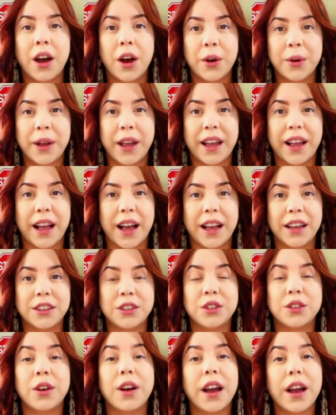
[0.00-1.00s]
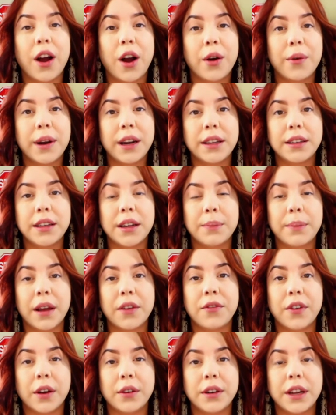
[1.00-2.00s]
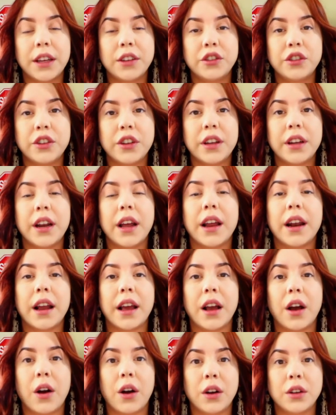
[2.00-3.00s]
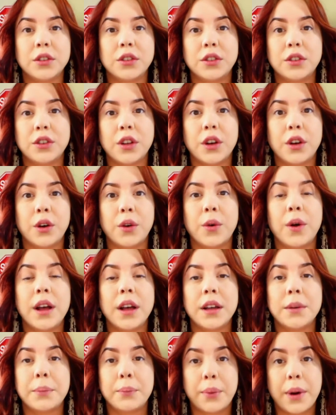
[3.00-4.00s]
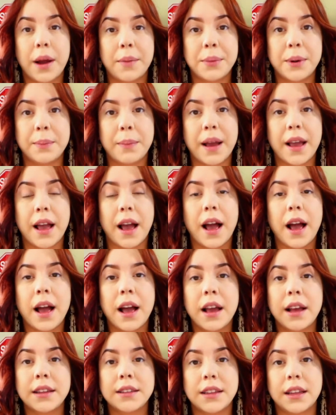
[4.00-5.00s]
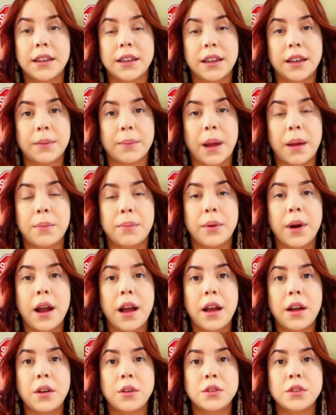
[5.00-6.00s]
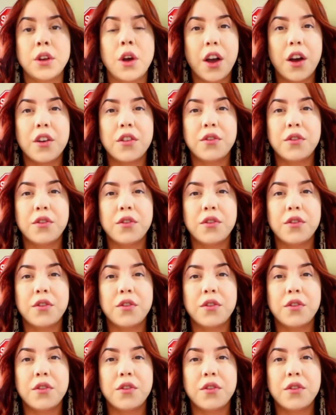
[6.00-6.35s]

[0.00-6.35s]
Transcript: Okay guys, so I already did my foundation and I also prepped my eyes and did my brows.